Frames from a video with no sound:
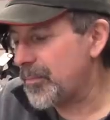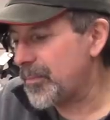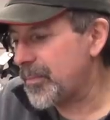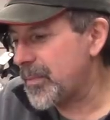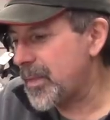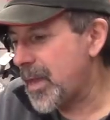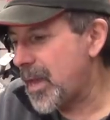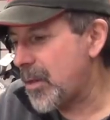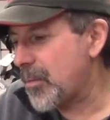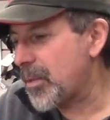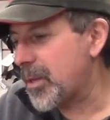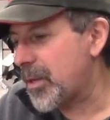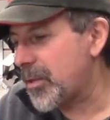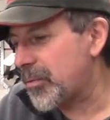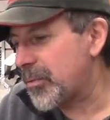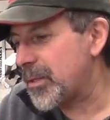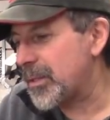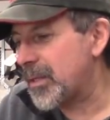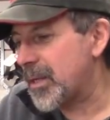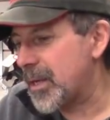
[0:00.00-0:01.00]
Now that we got
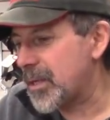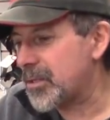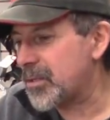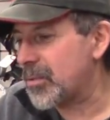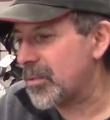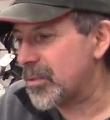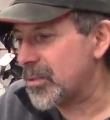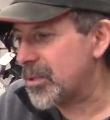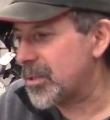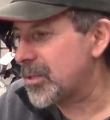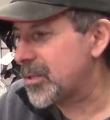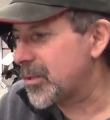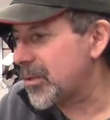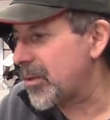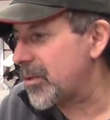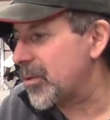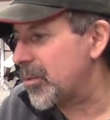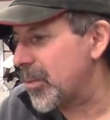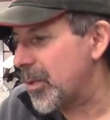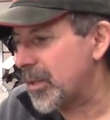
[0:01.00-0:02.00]
three tanks through it, she's
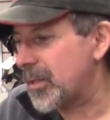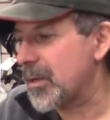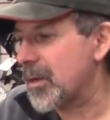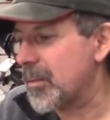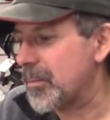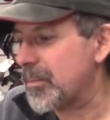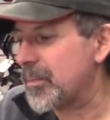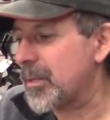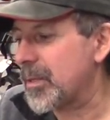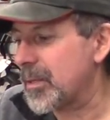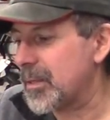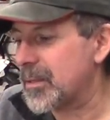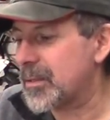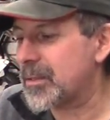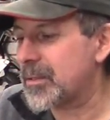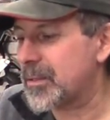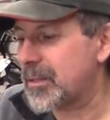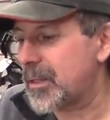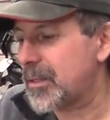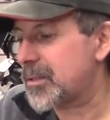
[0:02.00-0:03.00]
starting to wake up, and
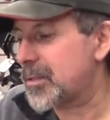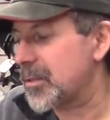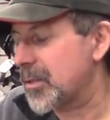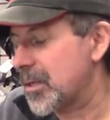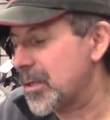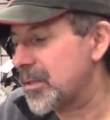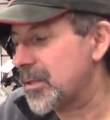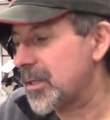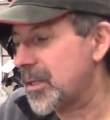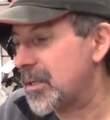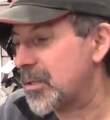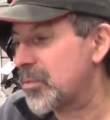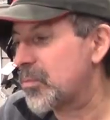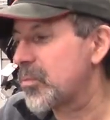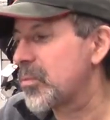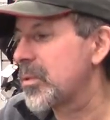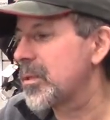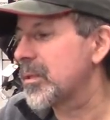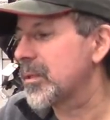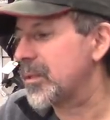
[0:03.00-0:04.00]
it's it's nice and it's
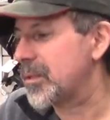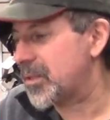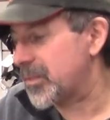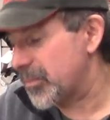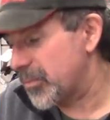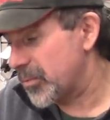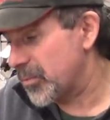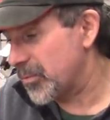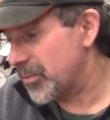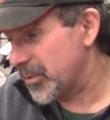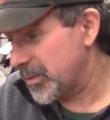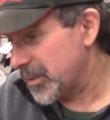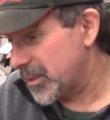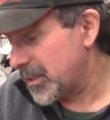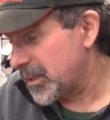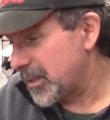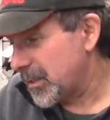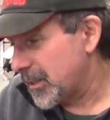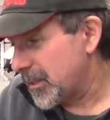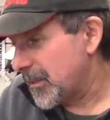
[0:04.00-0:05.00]
really smooth.
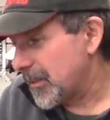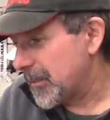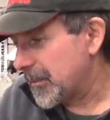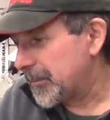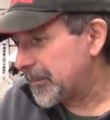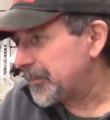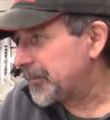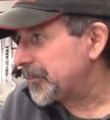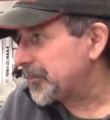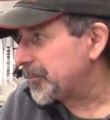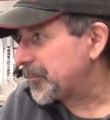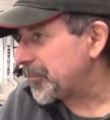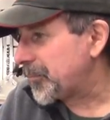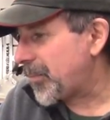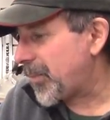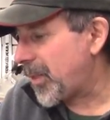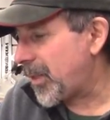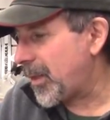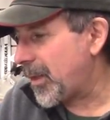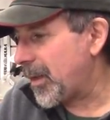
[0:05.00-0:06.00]
No vibration.
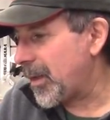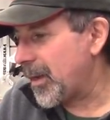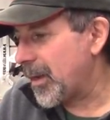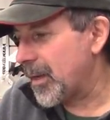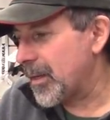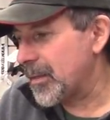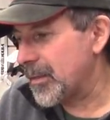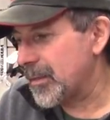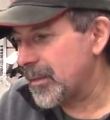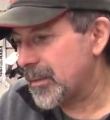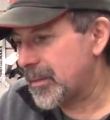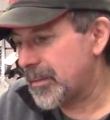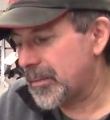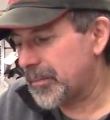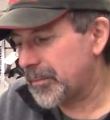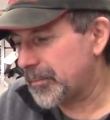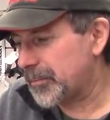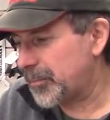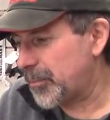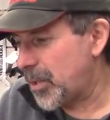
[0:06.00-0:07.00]
And
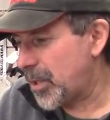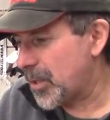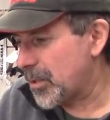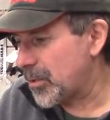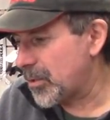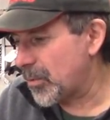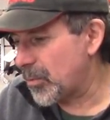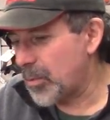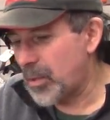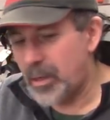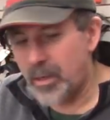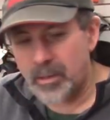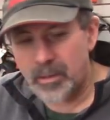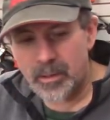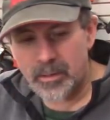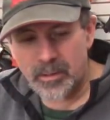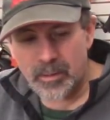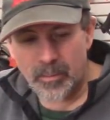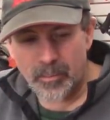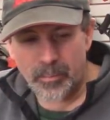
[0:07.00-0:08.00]
we could do, we're gonna,
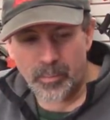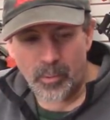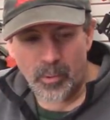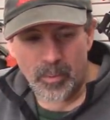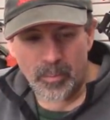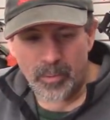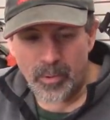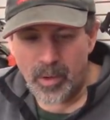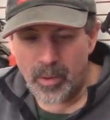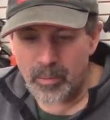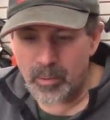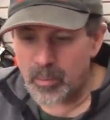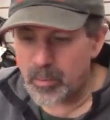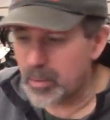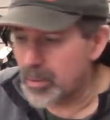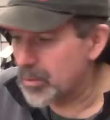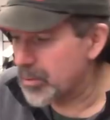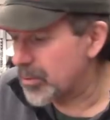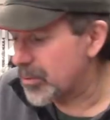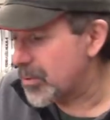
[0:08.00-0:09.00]
at some point probably
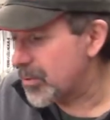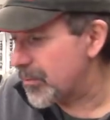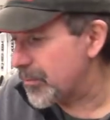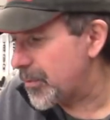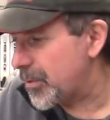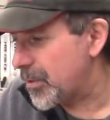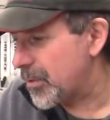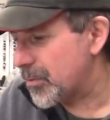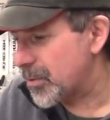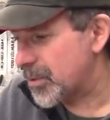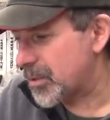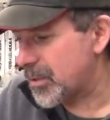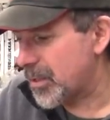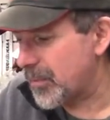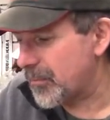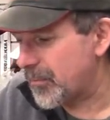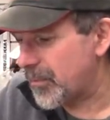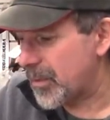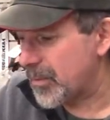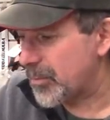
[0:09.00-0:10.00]
will do a whole video just
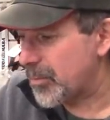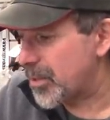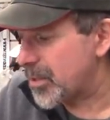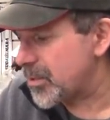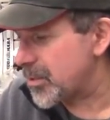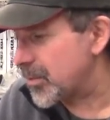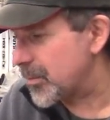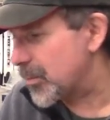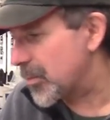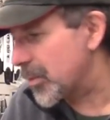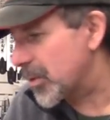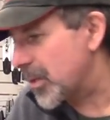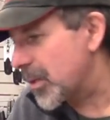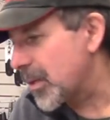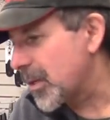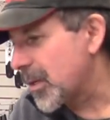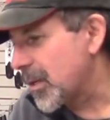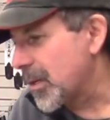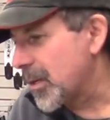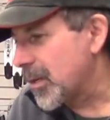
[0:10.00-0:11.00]
on vibration, but
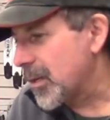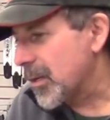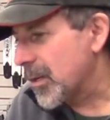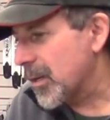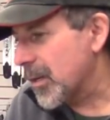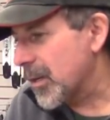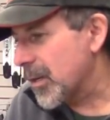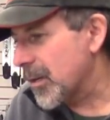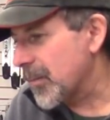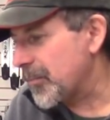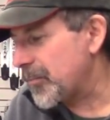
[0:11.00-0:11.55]
um,